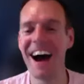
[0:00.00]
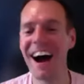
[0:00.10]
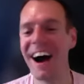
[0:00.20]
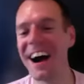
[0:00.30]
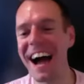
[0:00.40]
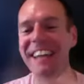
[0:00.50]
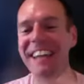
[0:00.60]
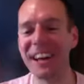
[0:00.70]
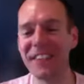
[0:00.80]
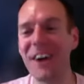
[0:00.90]
I love
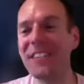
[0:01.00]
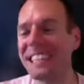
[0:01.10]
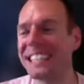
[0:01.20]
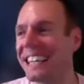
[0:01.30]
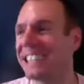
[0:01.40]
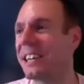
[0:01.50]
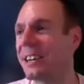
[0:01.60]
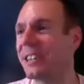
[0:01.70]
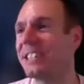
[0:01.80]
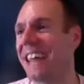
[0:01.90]
all these things that
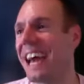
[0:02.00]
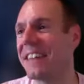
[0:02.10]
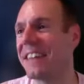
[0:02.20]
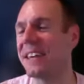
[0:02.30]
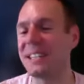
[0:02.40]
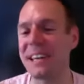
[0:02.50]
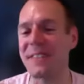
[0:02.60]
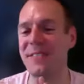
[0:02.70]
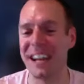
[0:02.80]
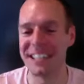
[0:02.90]
you're saying because they
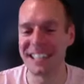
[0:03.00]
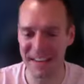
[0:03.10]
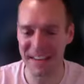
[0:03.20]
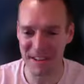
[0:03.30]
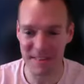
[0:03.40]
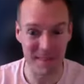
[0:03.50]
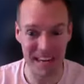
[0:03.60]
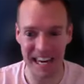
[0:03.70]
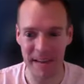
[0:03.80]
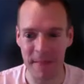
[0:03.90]
resonate with
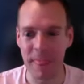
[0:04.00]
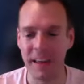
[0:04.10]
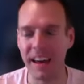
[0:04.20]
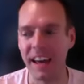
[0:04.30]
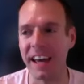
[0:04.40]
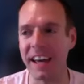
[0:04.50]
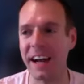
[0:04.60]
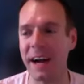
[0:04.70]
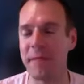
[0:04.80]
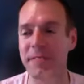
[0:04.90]
me. And
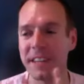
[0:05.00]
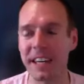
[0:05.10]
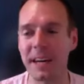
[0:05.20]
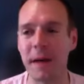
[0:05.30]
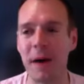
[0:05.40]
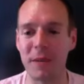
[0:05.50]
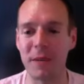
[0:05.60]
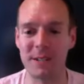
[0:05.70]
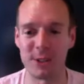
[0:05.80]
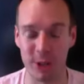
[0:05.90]
I'm thinking about
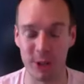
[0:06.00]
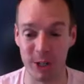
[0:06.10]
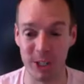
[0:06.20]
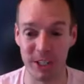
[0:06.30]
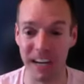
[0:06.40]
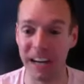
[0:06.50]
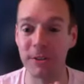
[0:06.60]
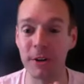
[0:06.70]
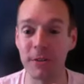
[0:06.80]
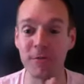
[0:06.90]
Winston Churchill. I don't
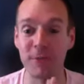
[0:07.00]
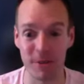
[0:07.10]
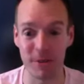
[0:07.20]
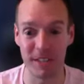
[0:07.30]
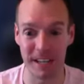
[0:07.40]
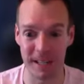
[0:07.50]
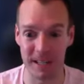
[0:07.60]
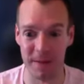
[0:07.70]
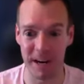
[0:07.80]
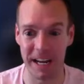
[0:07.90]
know if you knew this,
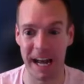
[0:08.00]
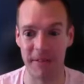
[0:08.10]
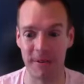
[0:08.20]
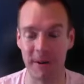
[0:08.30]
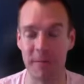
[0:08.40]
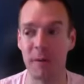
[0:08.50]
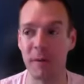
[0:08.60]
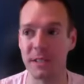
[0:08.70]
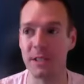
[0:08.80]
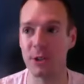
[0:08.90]
Mary Katherine, but
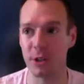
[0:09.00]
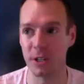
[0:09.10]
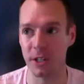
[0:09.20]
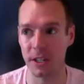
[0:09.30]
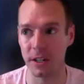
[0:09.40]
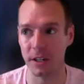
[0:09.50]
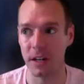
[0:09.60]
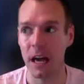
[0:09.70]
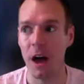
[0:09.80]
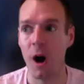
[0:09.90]
Winston Churchill,
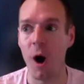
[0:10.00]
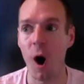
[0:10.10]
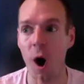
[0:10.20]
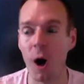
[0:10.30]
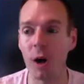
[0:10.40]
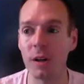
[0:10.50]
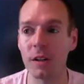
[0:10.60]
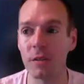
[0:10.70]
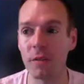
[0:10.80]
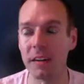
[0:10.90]

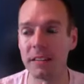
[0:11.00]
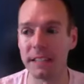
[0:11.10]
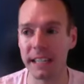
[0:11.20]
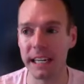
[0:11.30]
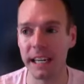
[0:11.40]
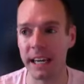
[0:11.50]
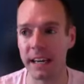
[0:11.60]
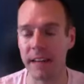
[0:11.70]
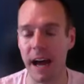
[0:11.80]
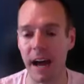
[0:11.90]
all while leading
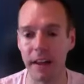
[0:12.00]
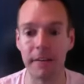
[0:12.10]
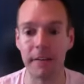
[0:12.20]
the Allied